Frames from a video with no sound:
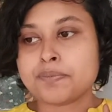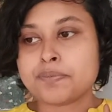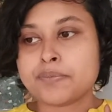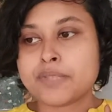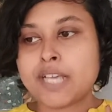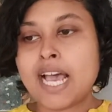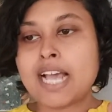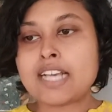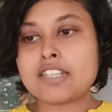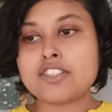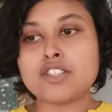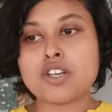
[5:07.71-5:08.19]

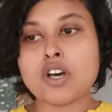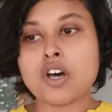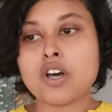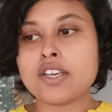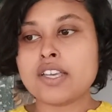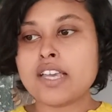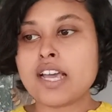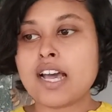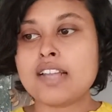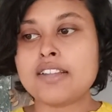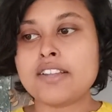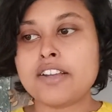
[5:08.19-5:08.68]
I saw,
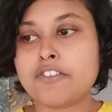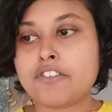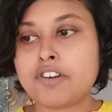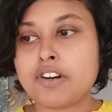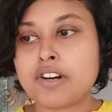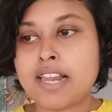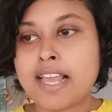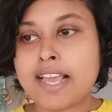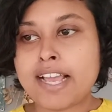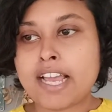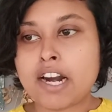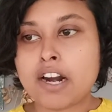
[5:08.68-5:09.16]
yeah, there were
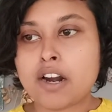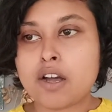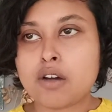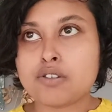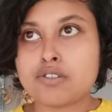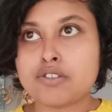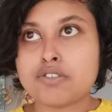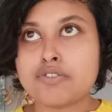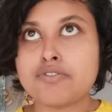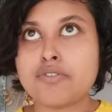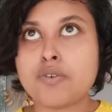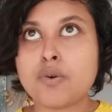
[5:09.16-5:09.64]
like
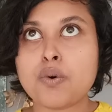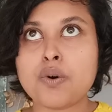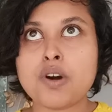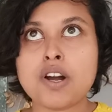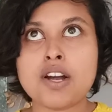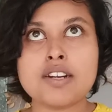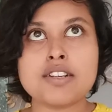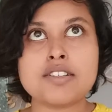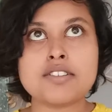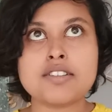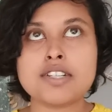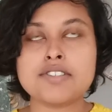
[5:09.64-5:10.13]
around
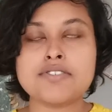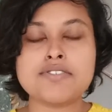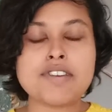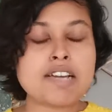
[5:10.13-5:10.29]
400,